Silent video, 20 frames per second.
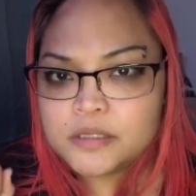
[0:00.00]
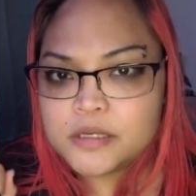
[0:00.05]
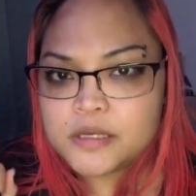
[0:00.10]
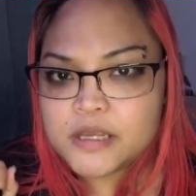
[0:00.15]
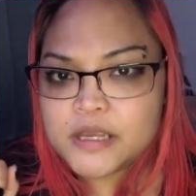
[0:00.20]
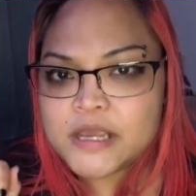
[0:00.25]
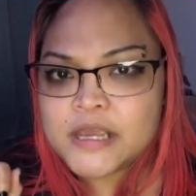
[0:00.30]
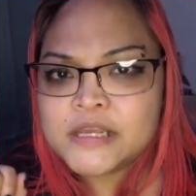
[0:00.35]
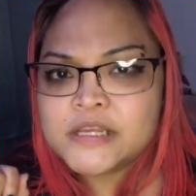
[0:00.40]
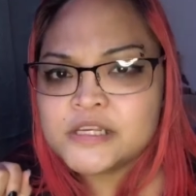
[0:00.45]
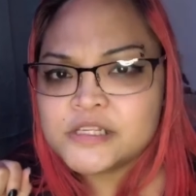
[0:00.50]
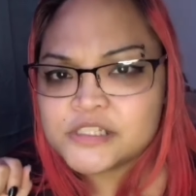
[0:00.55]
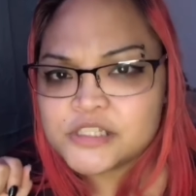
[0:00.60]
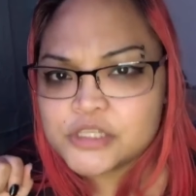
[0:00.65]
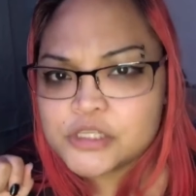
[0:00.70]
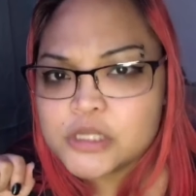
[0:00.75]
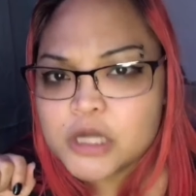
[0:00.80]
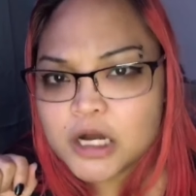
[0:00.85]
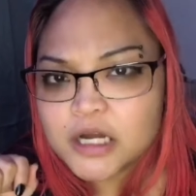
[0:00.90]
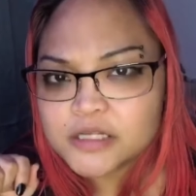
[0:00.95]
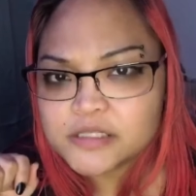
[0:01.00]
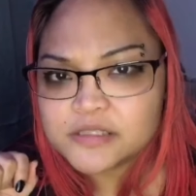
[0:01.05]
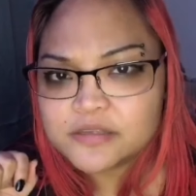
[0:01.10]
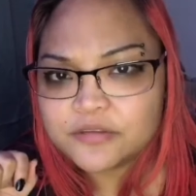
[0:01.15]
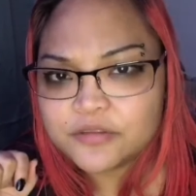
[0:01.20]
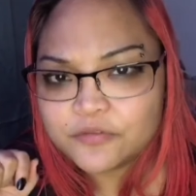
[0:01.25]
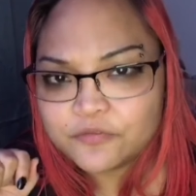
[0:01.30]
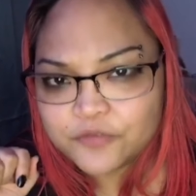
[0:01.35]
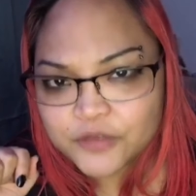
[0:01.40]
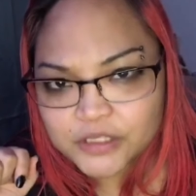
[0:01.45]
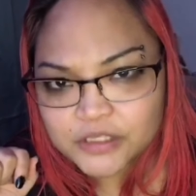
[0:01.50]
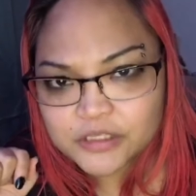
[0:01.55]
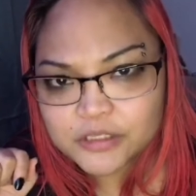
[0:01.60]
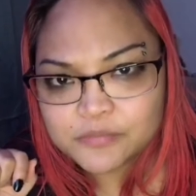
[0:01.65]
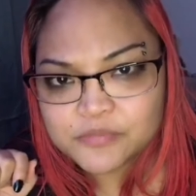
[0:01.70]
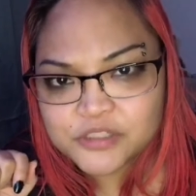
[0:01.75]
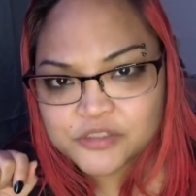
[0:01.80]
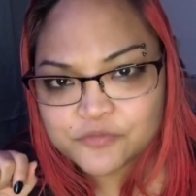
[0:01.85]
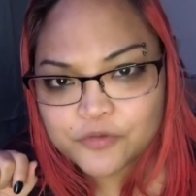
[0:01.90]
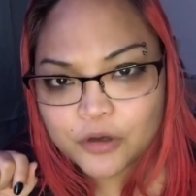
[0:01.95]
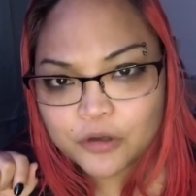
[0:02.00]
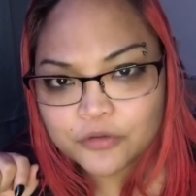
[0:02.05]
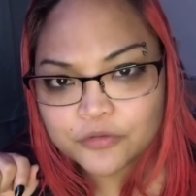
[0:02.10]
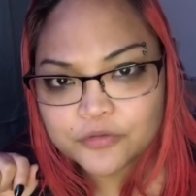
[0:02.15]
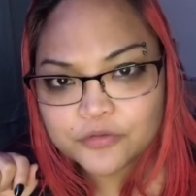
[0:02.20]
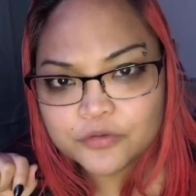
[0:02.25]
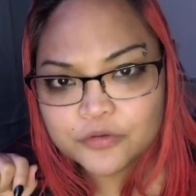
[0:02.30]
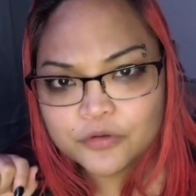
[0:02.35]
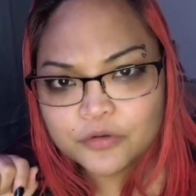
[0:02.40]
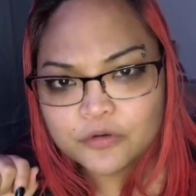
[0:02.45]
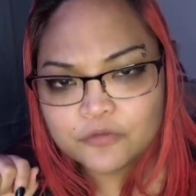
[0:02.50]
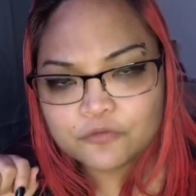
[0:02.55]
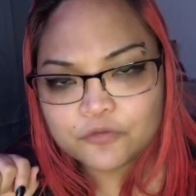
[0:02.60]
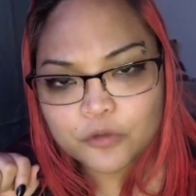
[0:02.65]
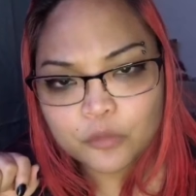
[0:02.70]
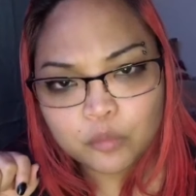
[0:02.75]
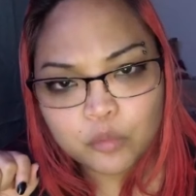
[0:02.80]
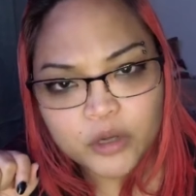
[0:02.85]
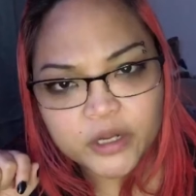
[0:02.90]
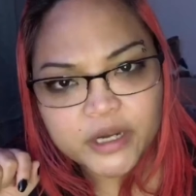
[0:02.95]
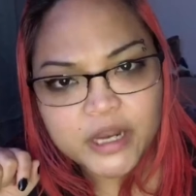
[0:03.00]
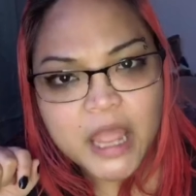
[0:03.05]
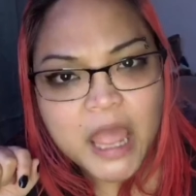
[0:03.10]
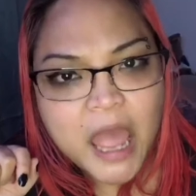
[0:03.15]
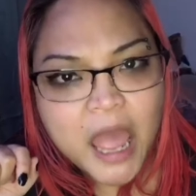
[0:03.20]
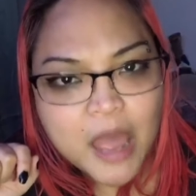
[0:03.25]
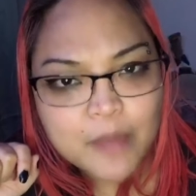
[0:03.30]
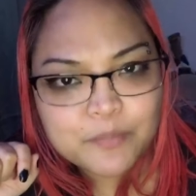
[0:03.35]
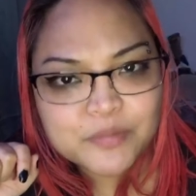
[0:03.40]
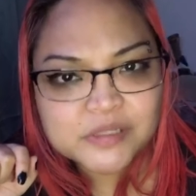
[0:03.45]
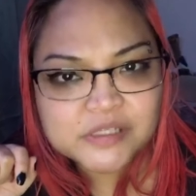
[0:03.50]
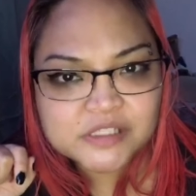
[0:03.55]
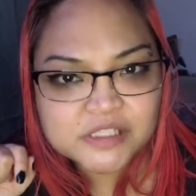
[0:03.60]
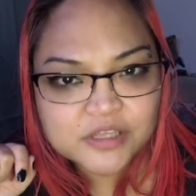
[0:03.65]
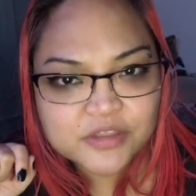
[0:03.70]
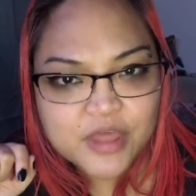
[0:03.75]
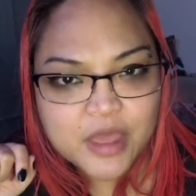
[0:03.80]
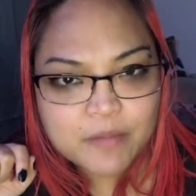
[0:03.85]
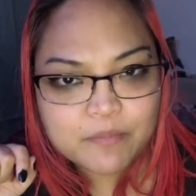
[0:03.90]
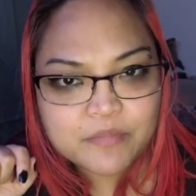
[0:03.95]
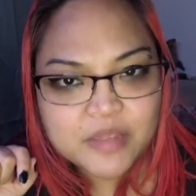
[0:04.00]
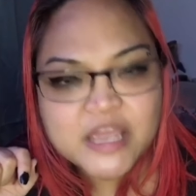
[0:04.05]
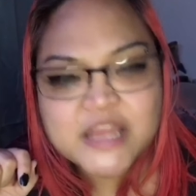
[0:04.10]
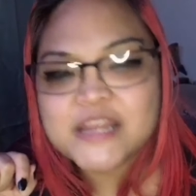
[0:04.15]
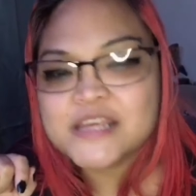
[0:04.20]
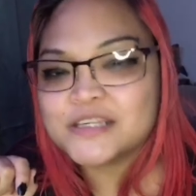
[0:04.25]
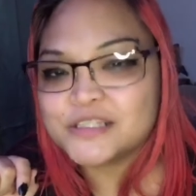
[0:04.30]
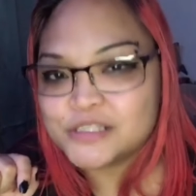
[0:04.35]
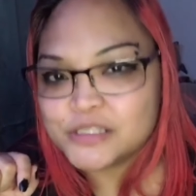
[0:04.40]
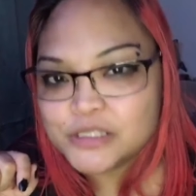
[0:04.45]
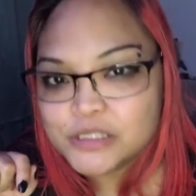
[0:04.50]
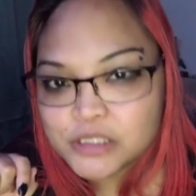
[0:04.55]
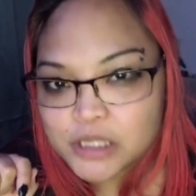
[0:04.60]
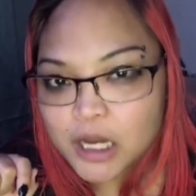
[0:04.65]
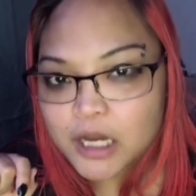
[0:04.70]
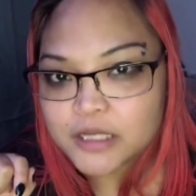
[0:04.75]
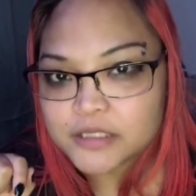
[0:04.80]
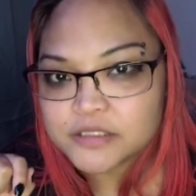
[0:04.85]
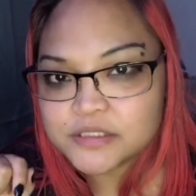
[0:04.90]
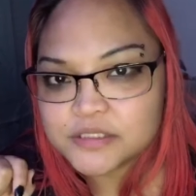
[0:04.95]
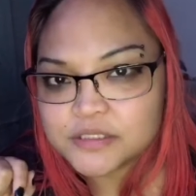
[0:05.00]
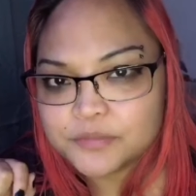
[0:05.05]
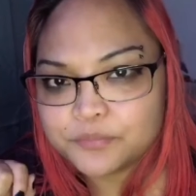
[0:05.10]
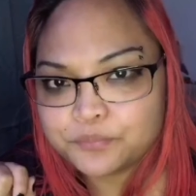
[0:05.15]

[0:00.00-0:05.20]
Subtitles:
it is not the victim's fault for what happened to them. It is not.